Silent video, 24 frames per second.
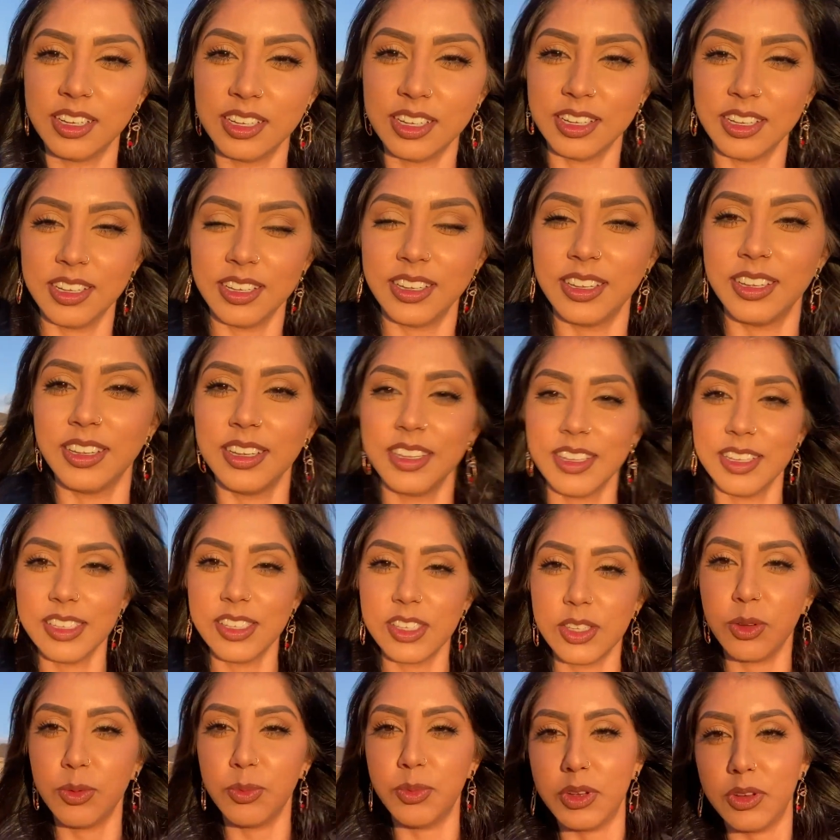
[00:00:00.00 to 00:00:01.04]
hour.
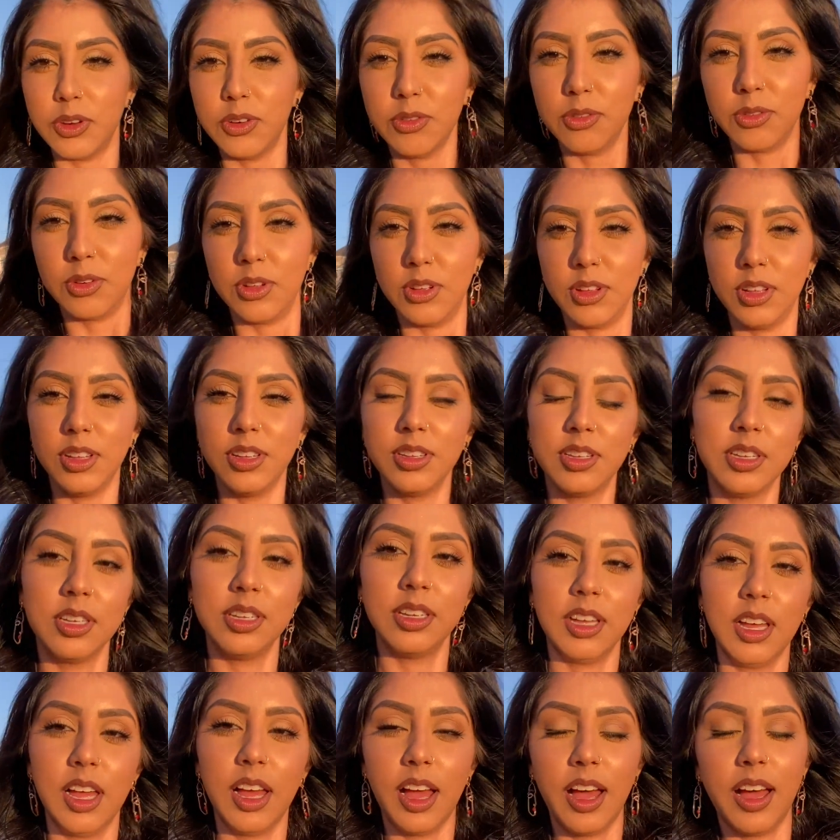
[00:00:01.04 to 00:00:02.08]
So beautiful.
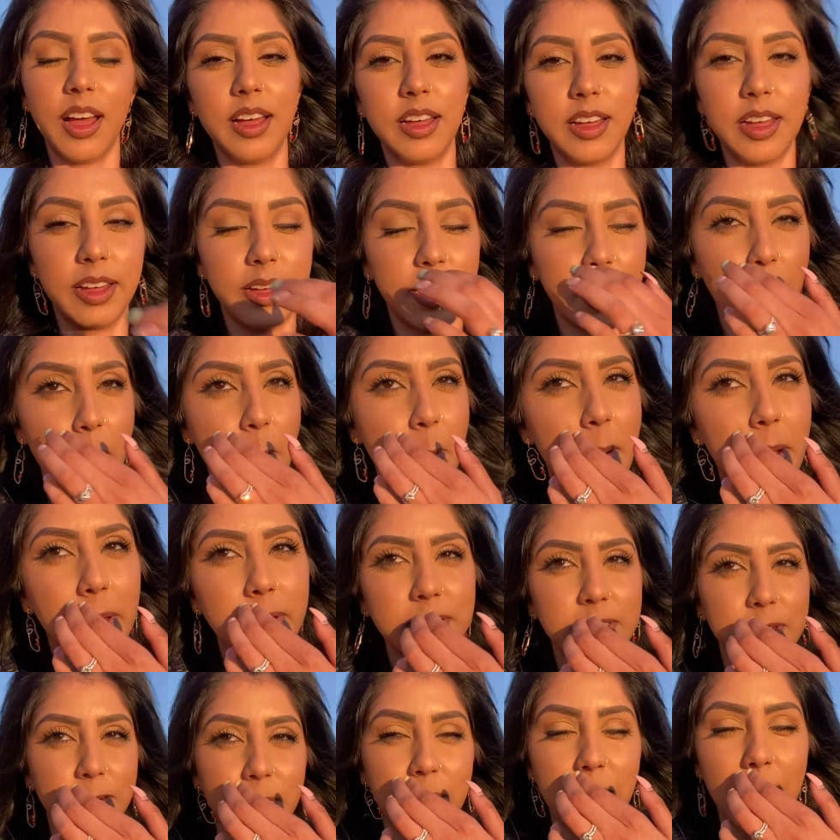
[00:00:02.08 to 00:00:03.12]
Um,
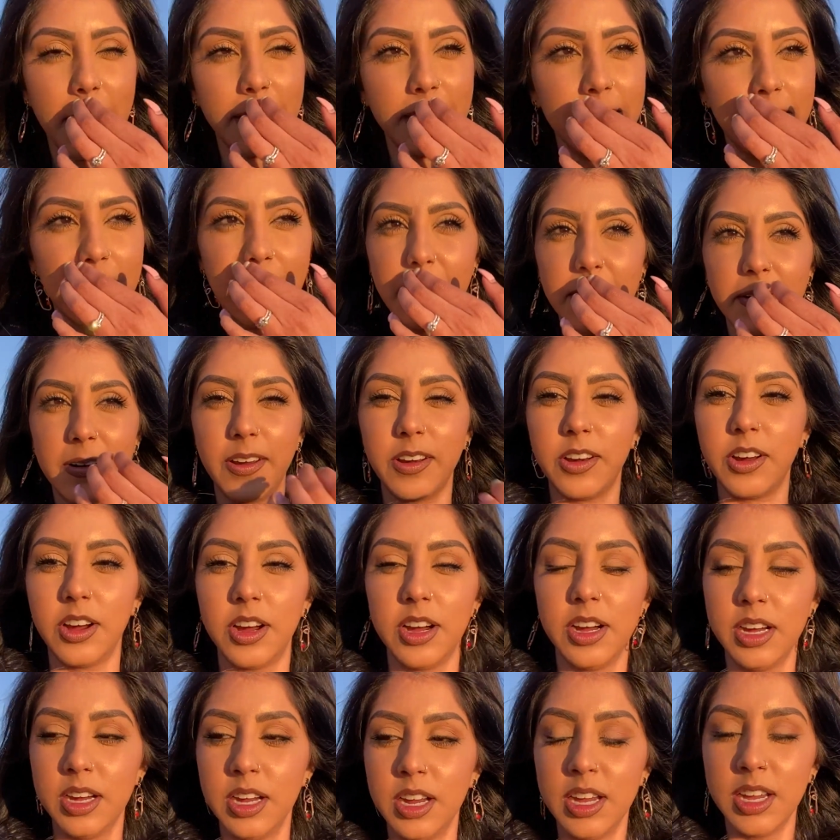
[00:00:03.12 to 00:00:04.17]
so we're headed out on
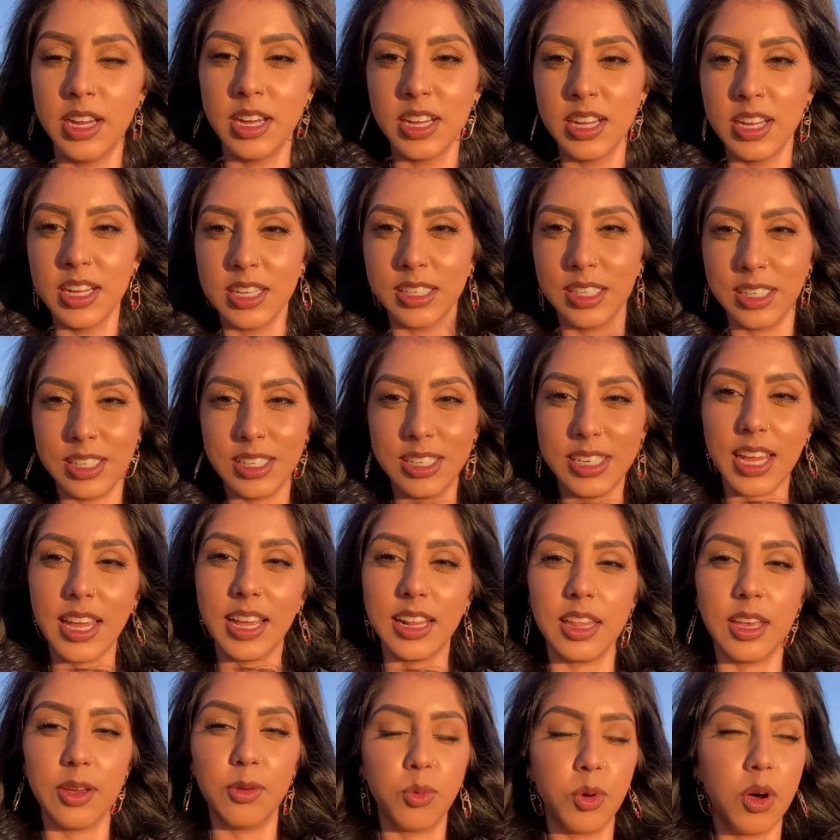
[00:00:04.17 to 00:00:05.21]
our
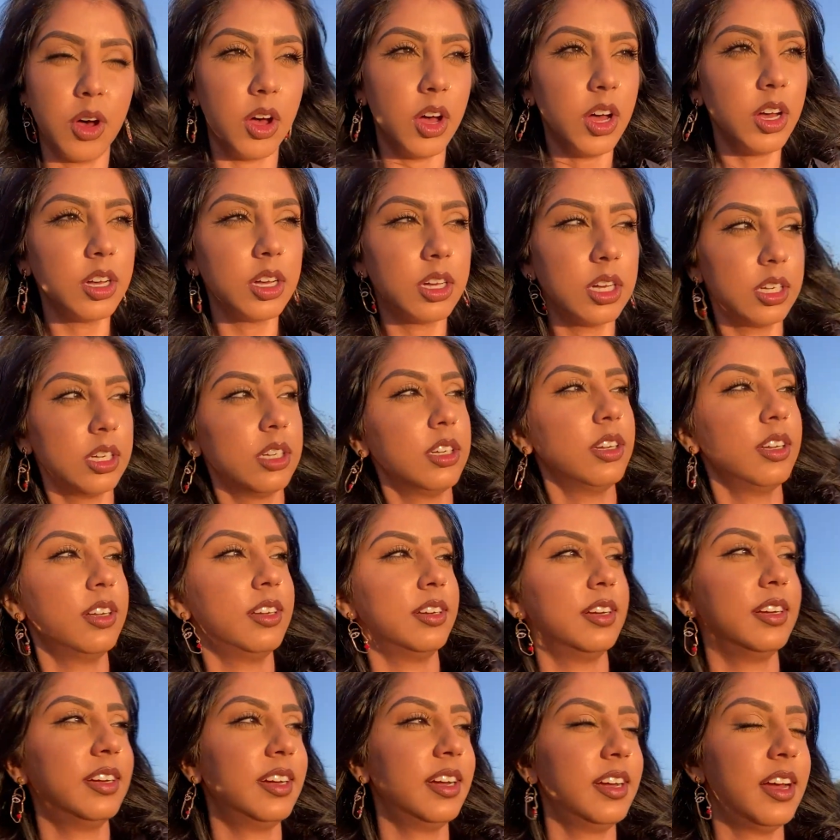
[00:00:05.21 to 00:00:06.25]
daily walk.
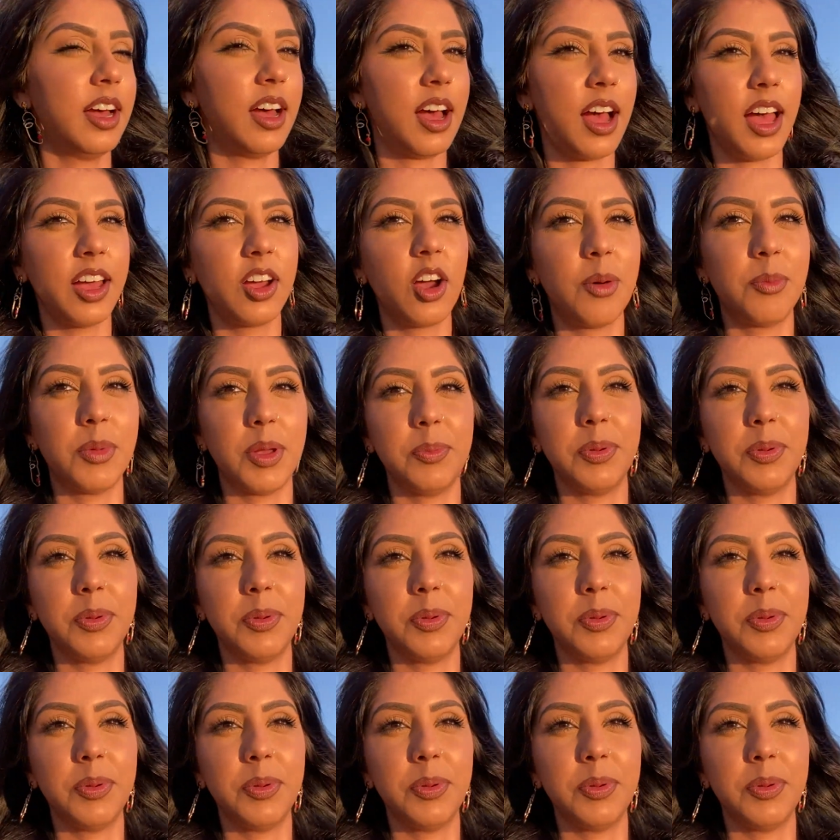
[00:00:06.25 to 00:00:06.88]
I got my